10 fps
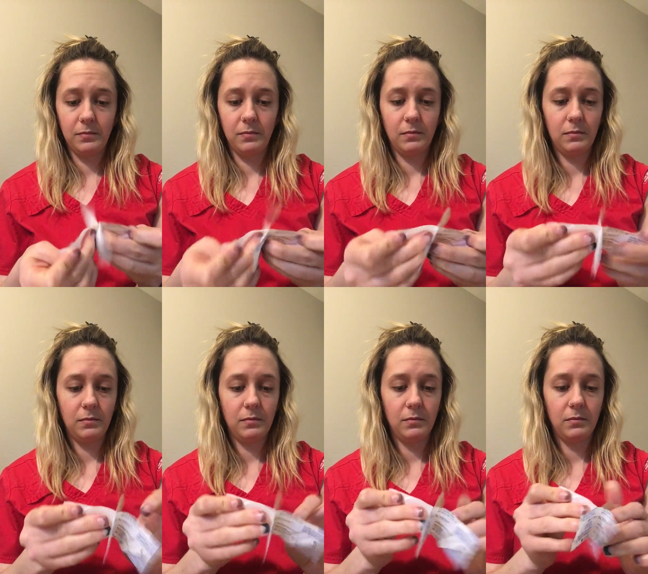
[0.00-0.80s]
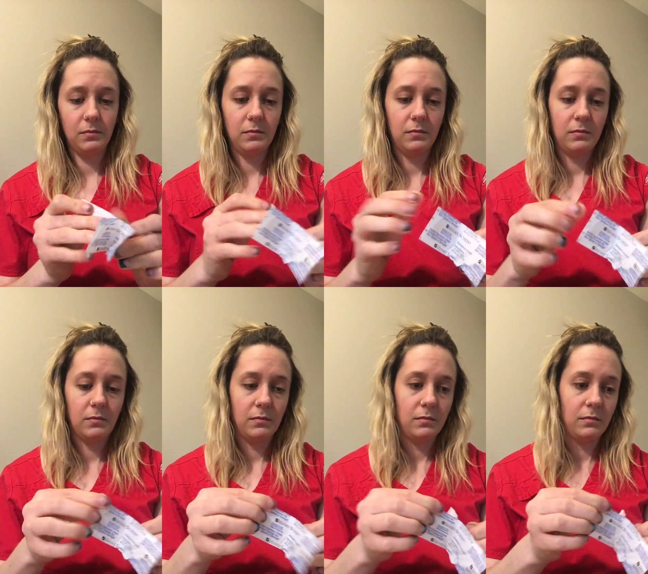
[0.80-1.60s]

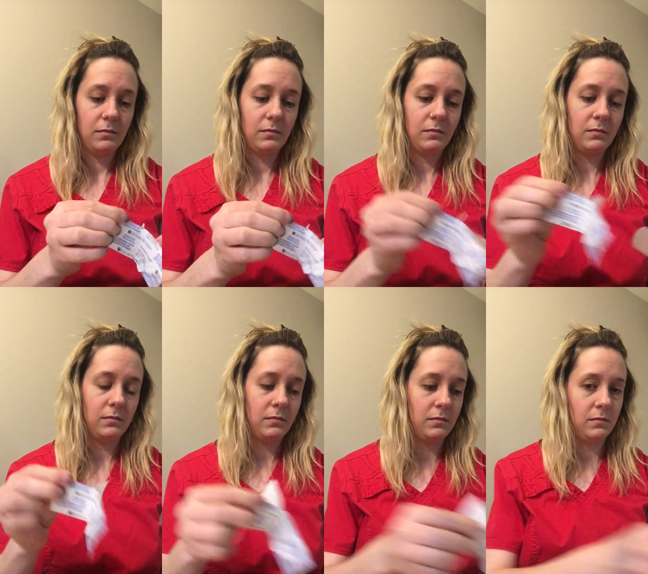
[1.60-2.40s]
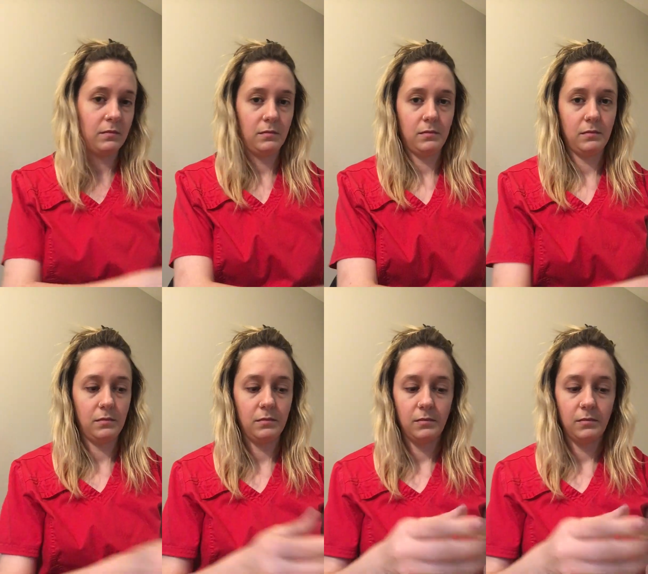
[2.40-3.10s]
Nobody speaks.